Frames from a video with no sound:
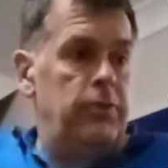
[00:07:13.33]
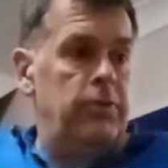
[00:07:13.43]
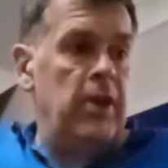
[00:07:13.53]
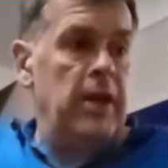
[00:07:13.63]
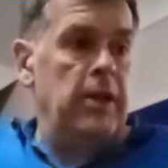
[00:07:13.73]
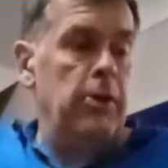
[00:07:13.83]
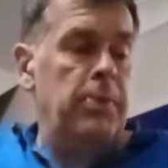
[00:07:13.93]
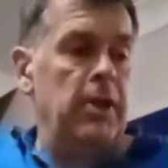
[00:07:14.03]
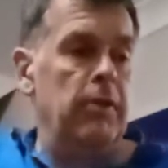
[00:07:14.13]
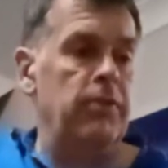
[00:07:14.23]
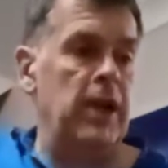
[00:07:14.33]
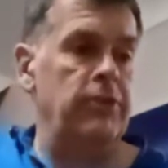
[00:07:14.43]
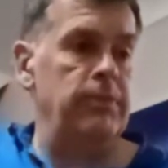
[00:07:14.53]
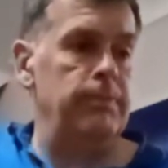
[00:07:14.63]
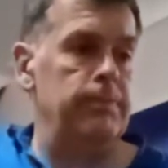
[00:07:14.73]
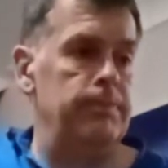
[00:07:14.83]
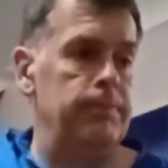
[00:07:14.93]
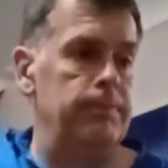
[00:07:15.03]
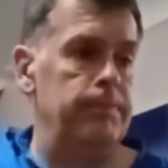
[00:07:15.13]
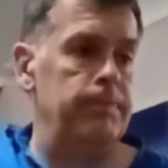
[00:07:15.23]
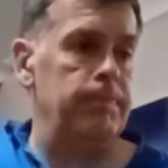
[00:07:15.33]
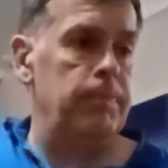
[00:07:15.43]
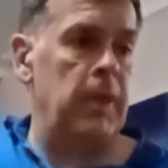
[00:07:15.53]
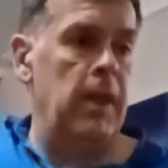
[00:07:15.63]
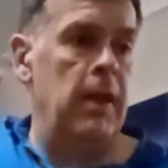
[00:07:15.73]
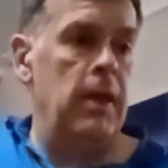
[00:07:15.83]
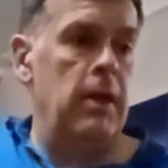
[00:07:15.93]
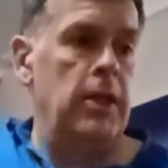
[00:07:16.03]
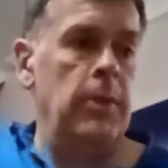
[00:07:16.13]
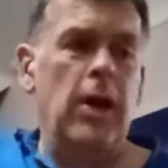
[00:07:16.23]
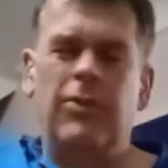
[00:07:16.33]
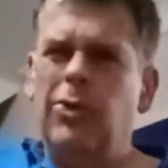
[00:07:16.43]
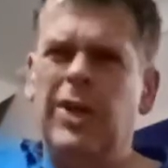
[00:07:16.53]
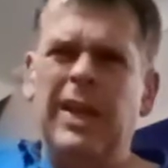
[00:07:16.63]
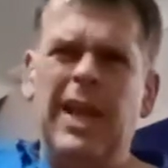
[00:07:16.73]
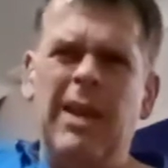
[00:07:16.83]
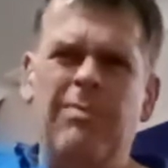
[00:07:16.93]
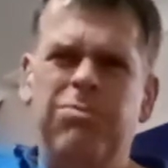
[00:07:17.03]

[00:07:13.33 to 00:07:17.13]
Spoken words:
tighten it up a little fraction. You are talking here